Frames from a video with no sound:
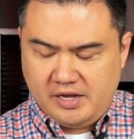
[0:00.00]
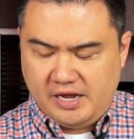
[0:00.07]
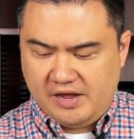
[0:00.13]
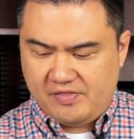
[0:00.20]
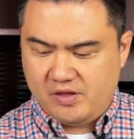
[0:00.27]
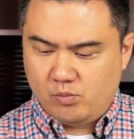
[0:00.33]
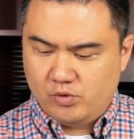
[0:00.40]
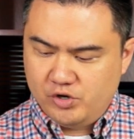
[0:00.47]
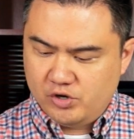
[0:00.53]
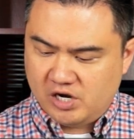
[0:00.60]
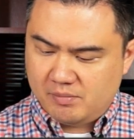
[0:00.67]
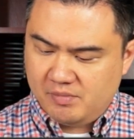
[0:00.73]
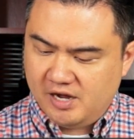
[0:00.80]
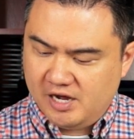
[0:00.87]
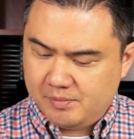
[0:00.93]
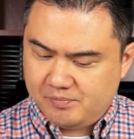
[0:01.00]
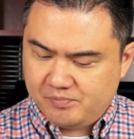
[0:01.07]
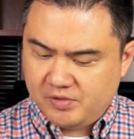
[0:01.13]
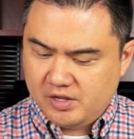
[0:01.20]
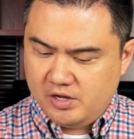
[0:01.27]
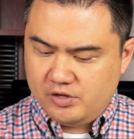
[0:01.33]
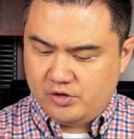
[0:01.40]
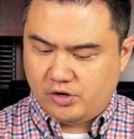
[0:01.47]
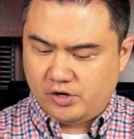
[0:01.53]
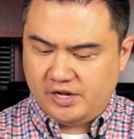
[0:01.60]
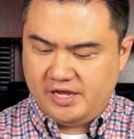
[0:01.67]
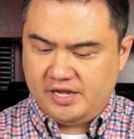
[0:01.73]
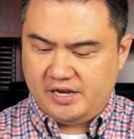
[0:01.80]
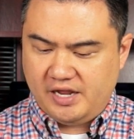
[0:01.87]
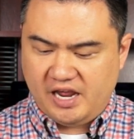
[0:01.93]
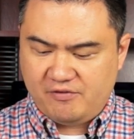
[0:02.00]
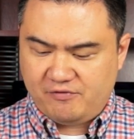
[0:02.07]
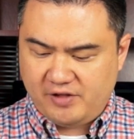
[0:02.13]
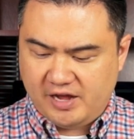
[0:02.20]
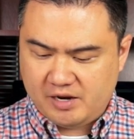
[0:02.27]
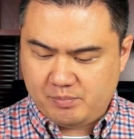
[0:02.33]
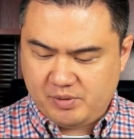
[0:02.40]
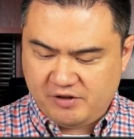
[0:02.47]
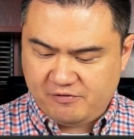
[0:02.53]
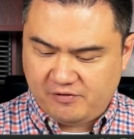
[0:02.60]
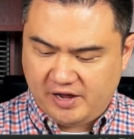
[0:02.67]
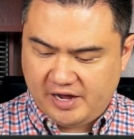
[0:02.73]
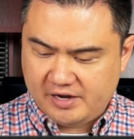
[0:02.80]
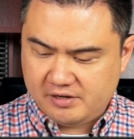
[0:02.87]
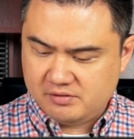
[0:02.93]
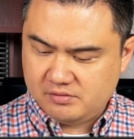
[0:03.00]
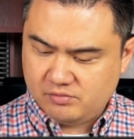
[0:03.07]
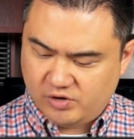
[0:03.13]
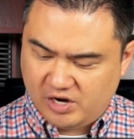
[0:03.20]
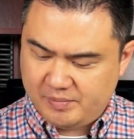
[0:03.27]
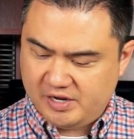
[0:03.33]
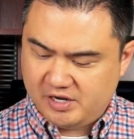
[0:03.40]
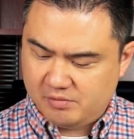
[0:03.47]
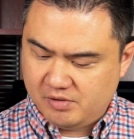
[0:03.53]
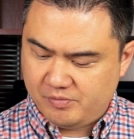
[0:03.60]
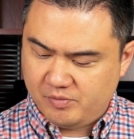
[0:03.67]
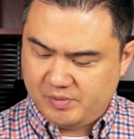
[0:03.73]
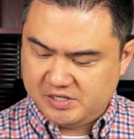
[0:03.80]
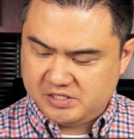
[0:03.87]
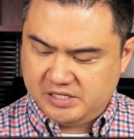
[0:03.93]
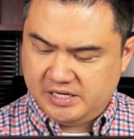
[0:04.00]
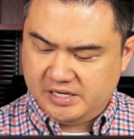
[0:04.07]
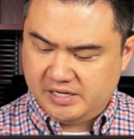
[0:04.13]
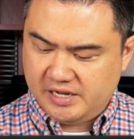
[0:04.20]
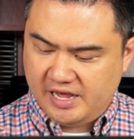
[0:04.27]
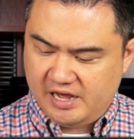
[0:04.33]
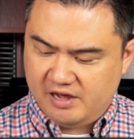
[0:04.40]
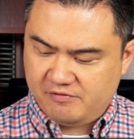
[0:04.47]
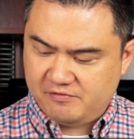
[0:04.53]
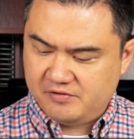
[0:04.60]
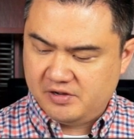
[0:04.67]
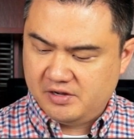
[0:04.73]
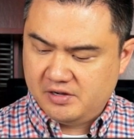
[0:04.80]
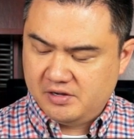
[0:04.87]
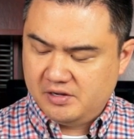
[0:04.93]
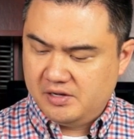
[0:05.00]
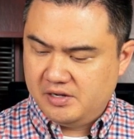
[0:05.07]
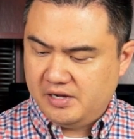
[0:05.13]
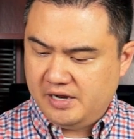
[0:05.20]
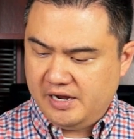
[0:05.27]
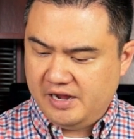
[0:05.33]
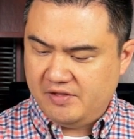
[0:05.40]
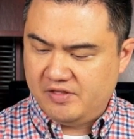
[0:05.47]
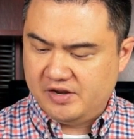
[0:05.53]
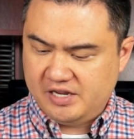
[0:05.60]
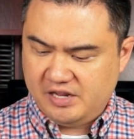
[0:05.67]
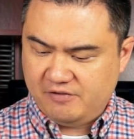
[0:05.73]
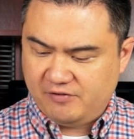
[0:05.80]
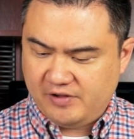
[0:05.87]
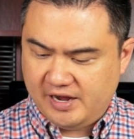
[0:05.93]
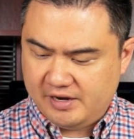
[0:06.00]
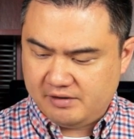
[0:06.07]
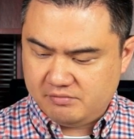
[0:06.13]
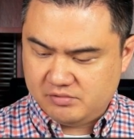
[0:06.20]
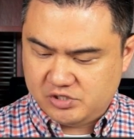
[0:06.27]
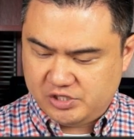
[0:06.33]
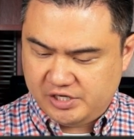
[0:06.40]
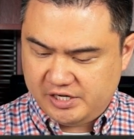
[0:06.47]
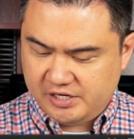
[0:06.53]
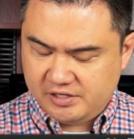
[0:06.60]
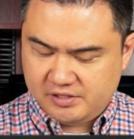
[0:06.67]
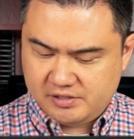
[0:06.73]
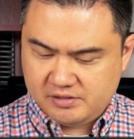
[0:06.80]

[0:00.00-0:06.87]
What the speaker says: And then when you come up, you're going to hit A flat and B flat. When I mean come up, you mean D, F, and then E flat, G.